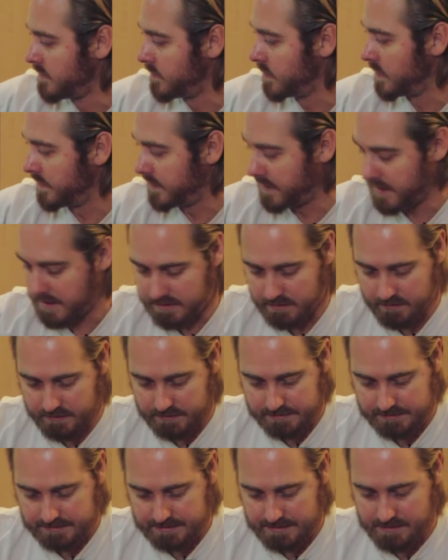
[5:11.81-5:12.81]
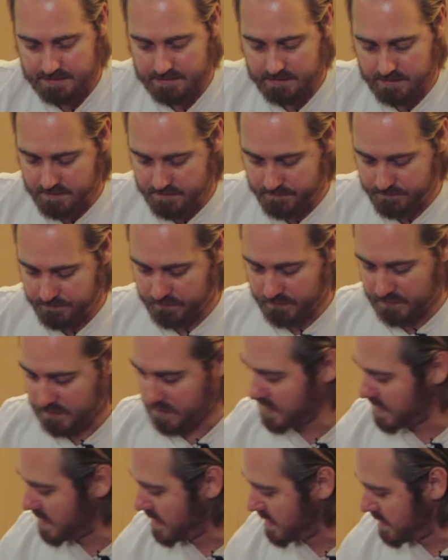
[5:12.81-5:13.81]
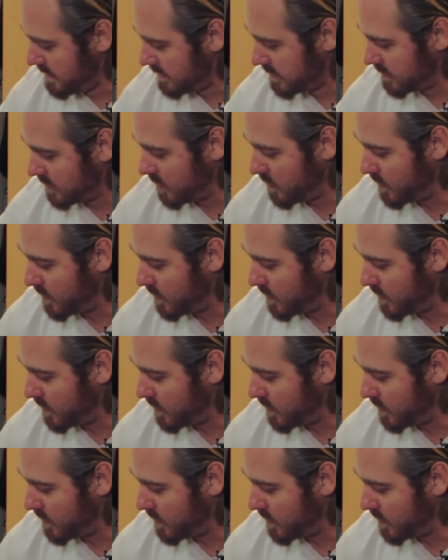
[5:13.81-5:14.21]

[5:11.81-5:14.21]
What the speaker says: Put that on the side so